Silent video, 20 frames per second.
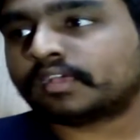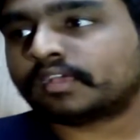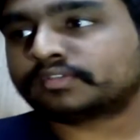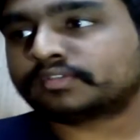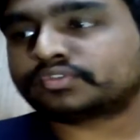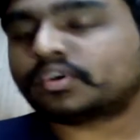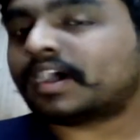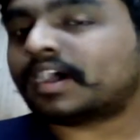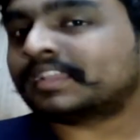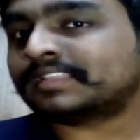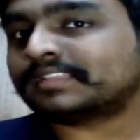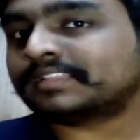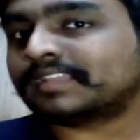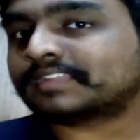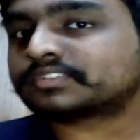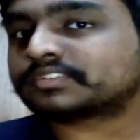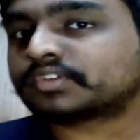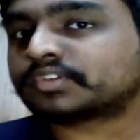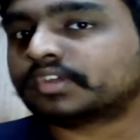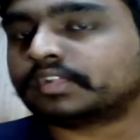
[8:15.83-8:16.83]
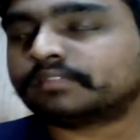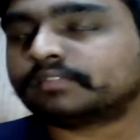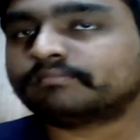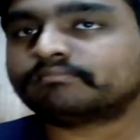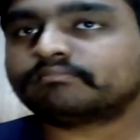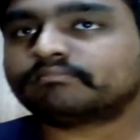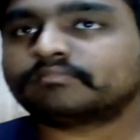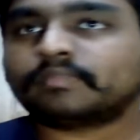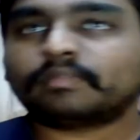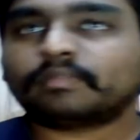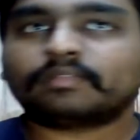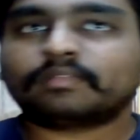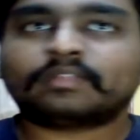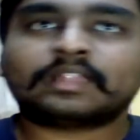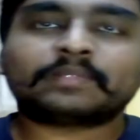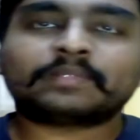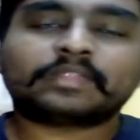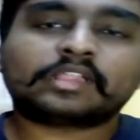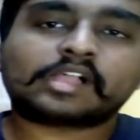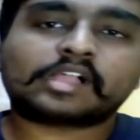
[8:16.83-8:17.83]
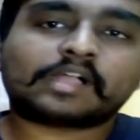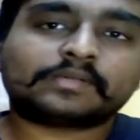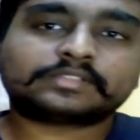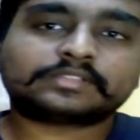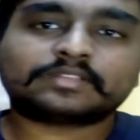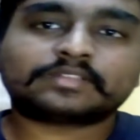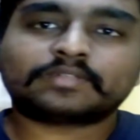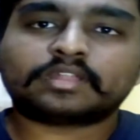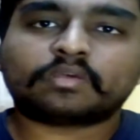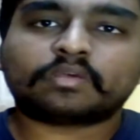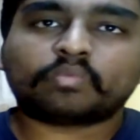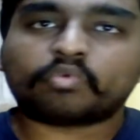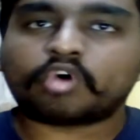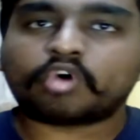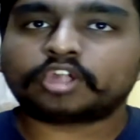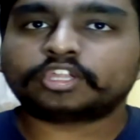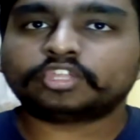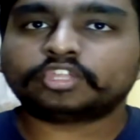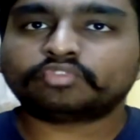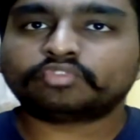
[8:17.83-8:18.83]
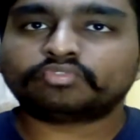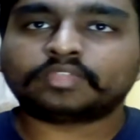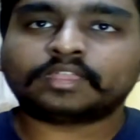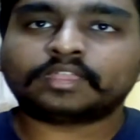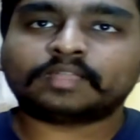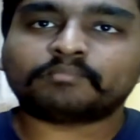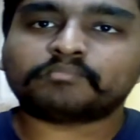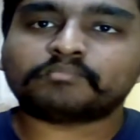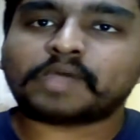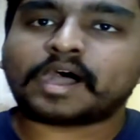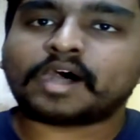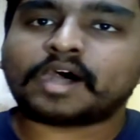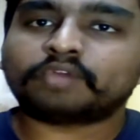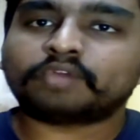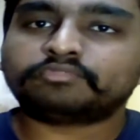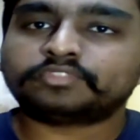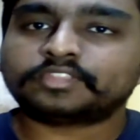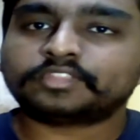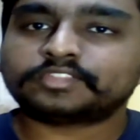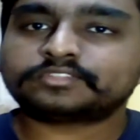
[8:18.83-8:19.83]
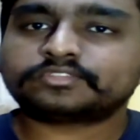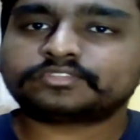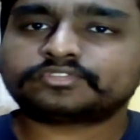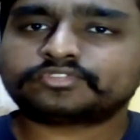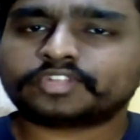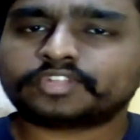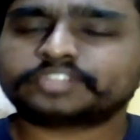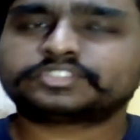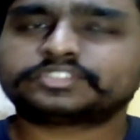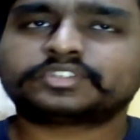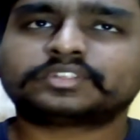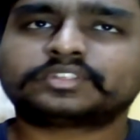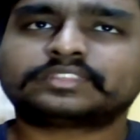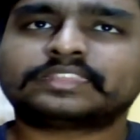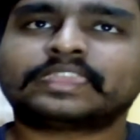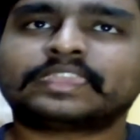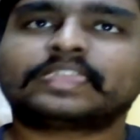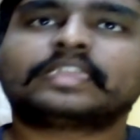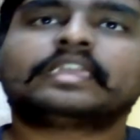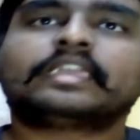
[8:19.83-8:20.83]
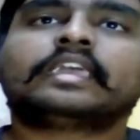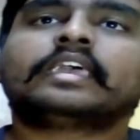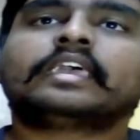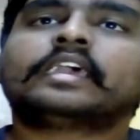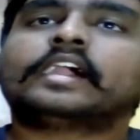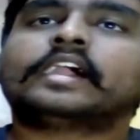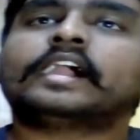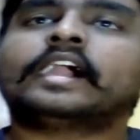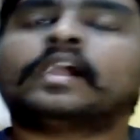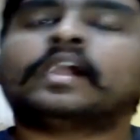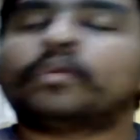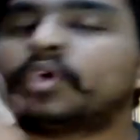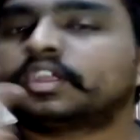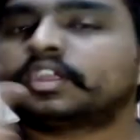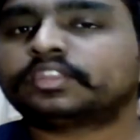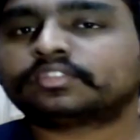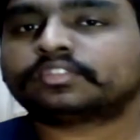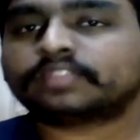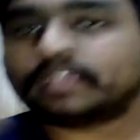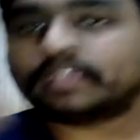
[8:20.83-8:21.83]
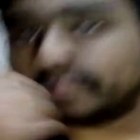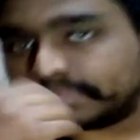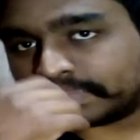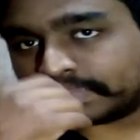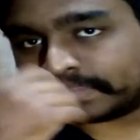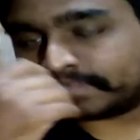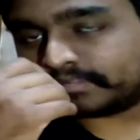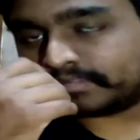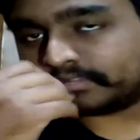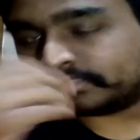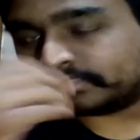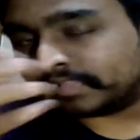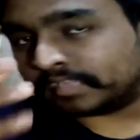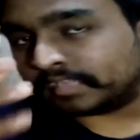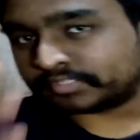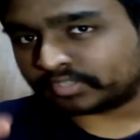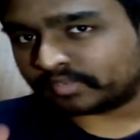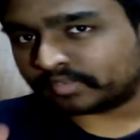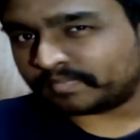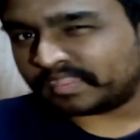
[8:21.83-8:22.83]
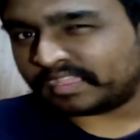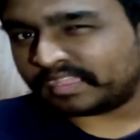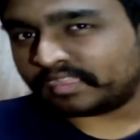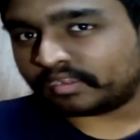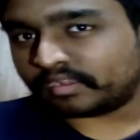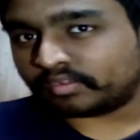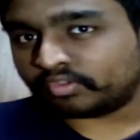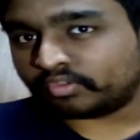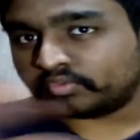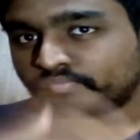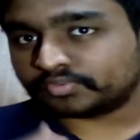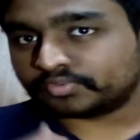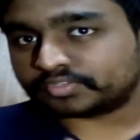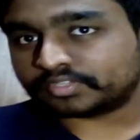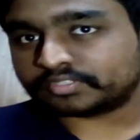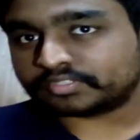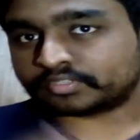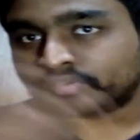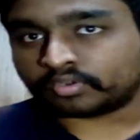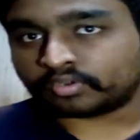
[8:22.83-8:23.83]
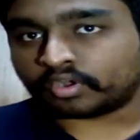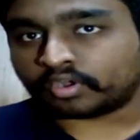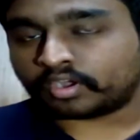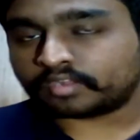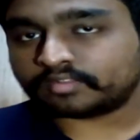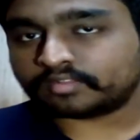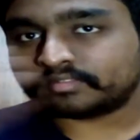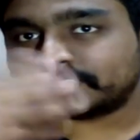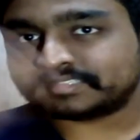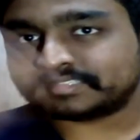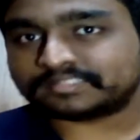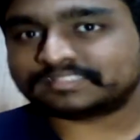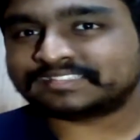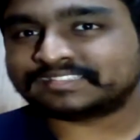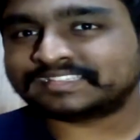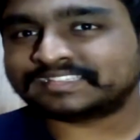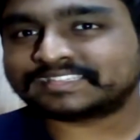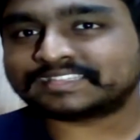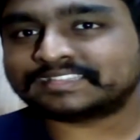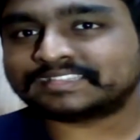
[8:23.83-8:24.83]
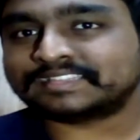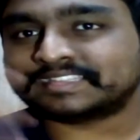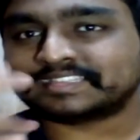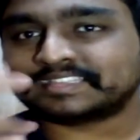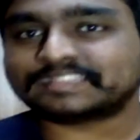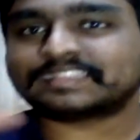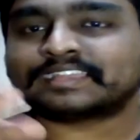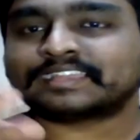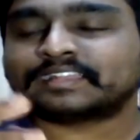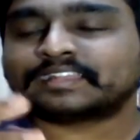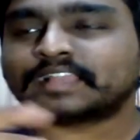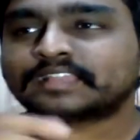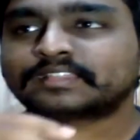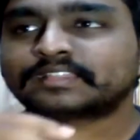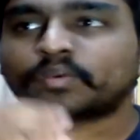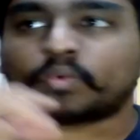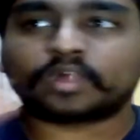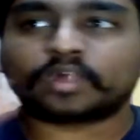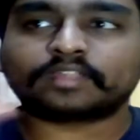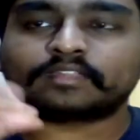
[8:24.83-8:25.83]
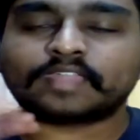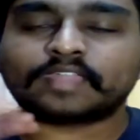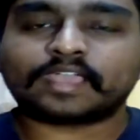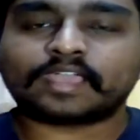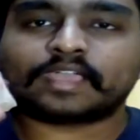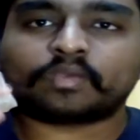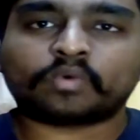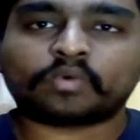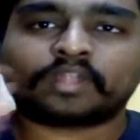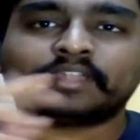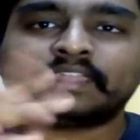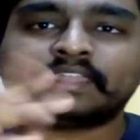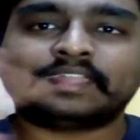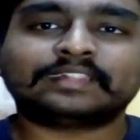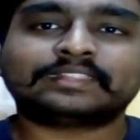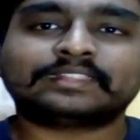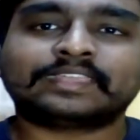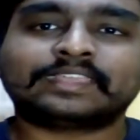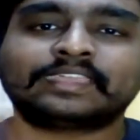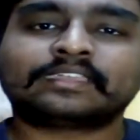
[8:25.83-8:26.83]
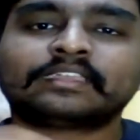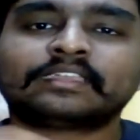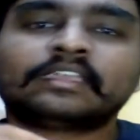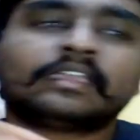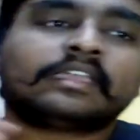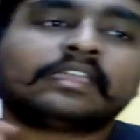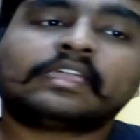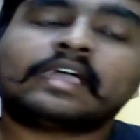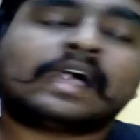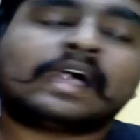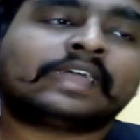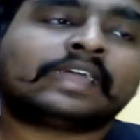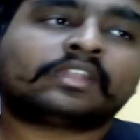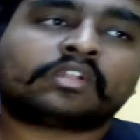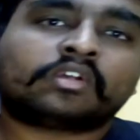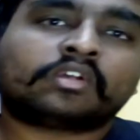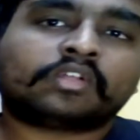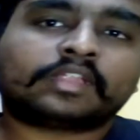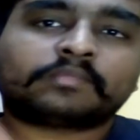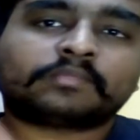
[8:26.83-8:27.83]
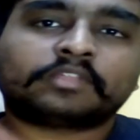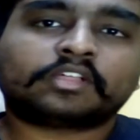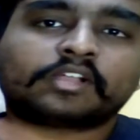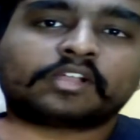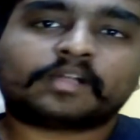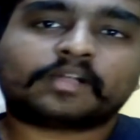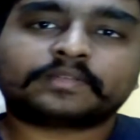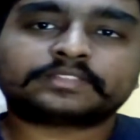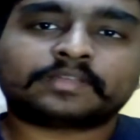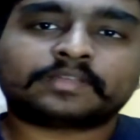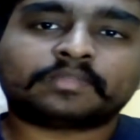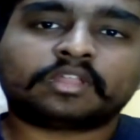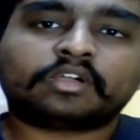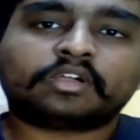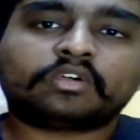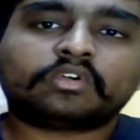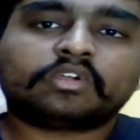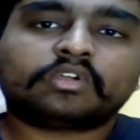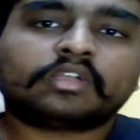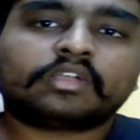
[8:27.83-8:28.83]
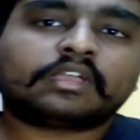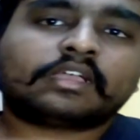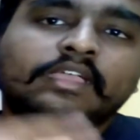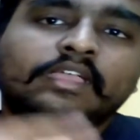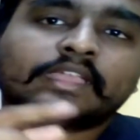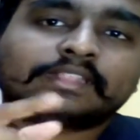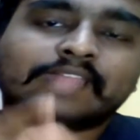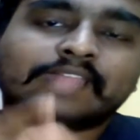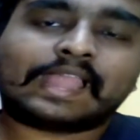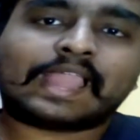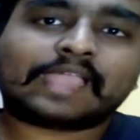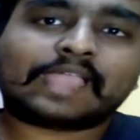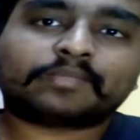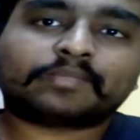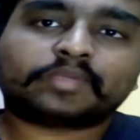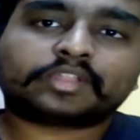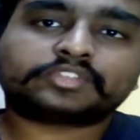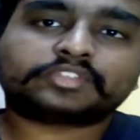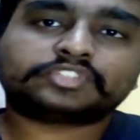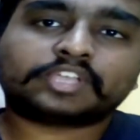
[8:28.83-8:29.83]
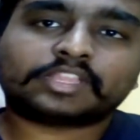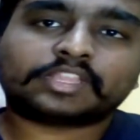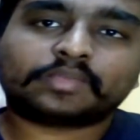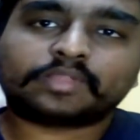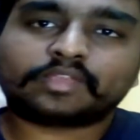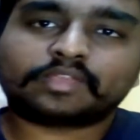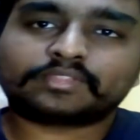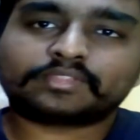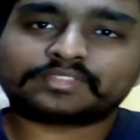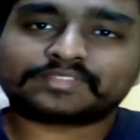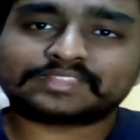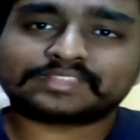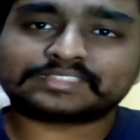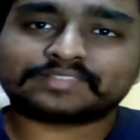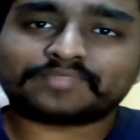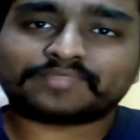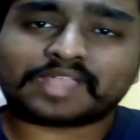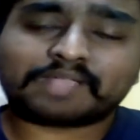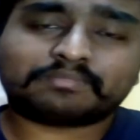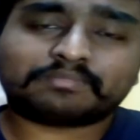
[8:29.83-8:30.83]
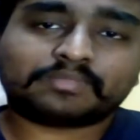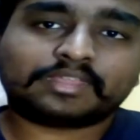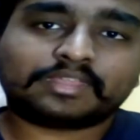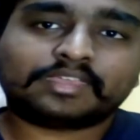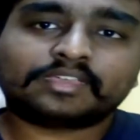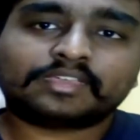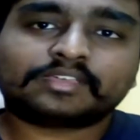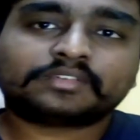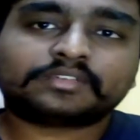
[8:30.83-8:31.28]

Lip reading: So I think that's good. Let me know in the comments down below. What do you think about this treasure thing? What do you think? Like, there's gonna be new missions or not? This is it. Like the one deal thing. I don't know. Let me know in the comments down below. Hit that like button. Share the video with your friends and family.